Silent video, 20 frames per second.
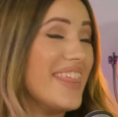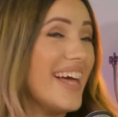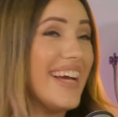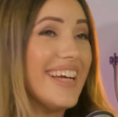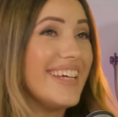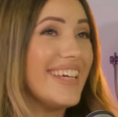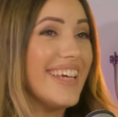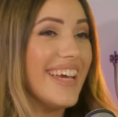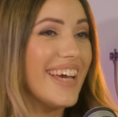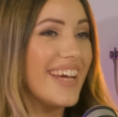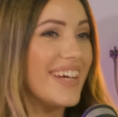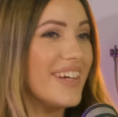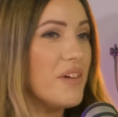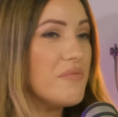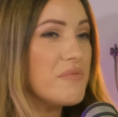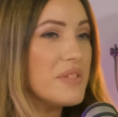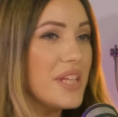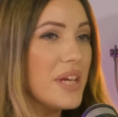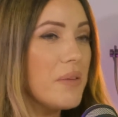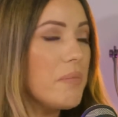Thank you.
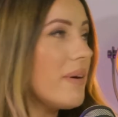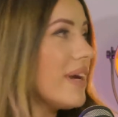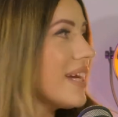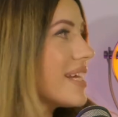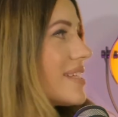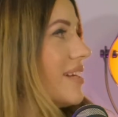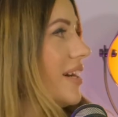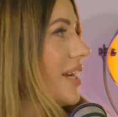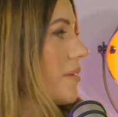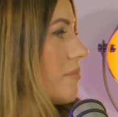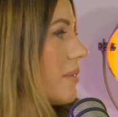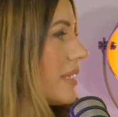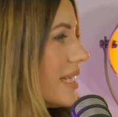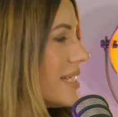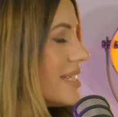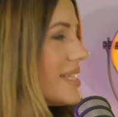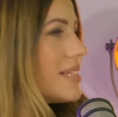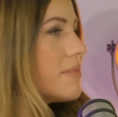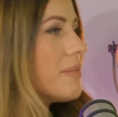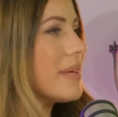I'm super excited. I mean,
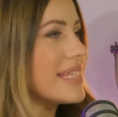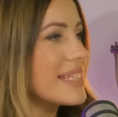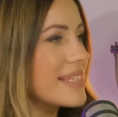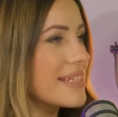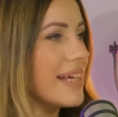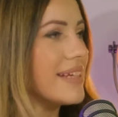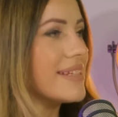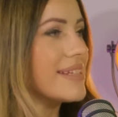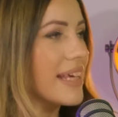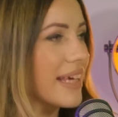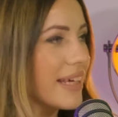this is a bit snazzy.